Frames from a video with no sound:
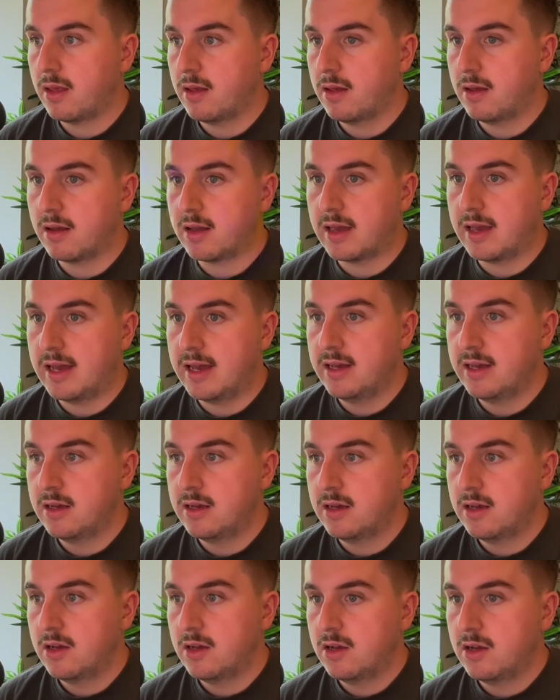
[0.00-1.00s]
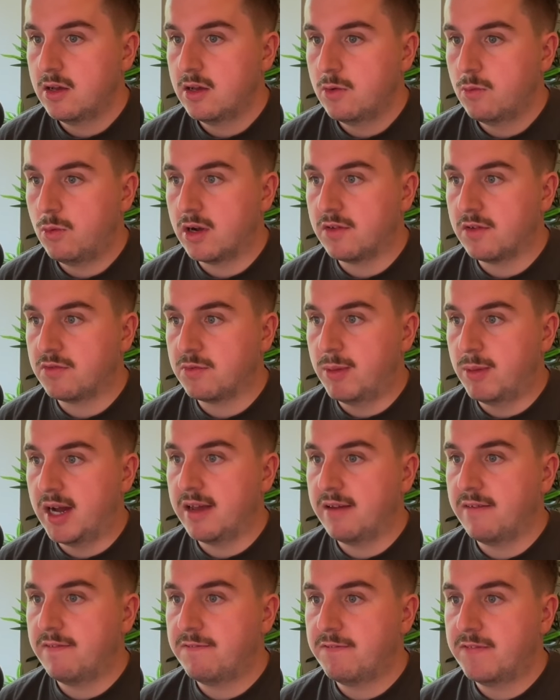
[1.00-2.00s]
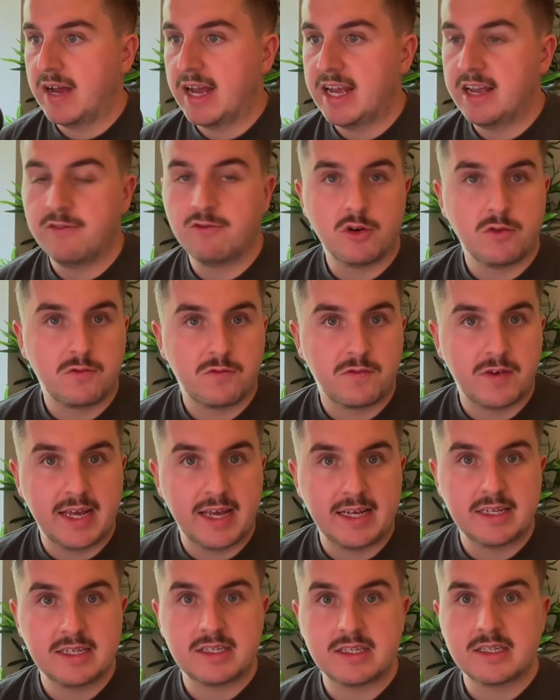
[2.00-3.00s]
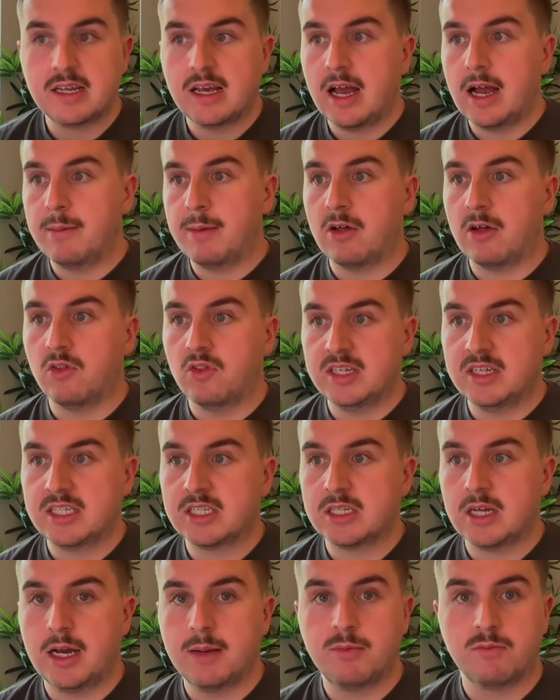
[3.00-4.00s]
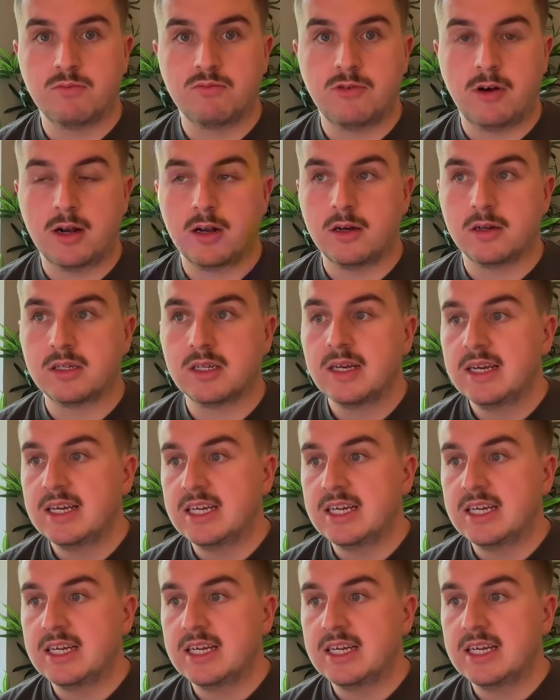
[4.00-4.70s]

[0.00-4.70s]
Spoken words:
Okay, one of my favorite things about this type of product